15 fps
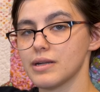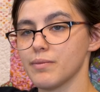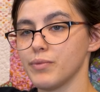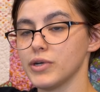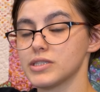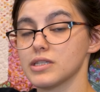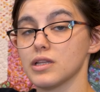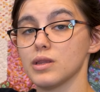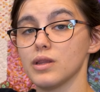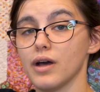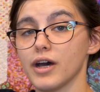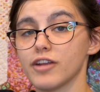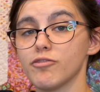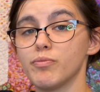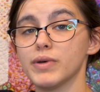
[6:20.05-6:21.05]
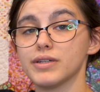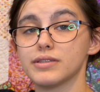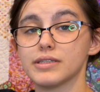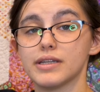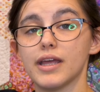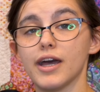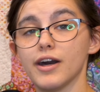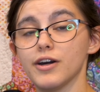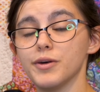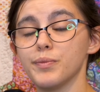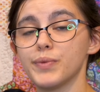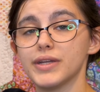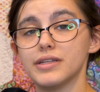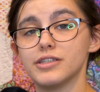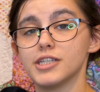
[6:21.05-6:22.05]
puts a lot of built-in
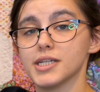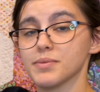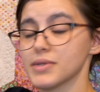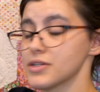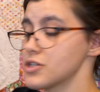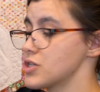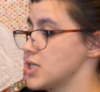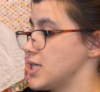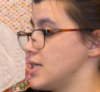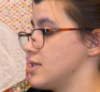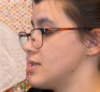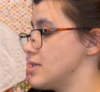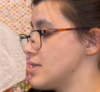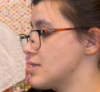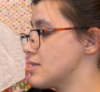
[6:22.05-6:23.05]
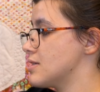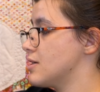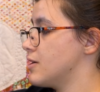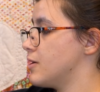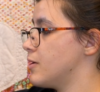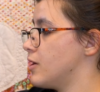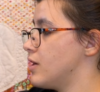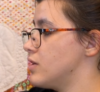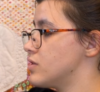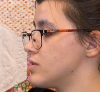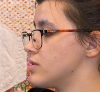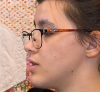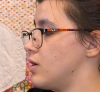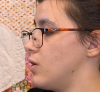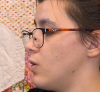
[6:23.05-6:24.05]
help into your machines.
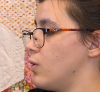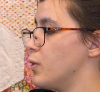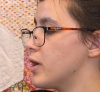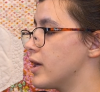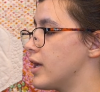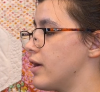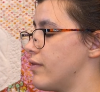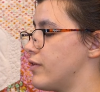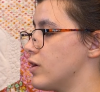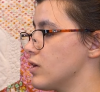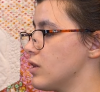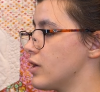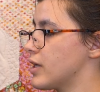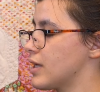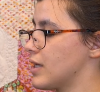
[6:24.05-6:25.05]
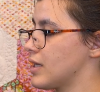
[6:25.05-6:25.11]
So if you're looking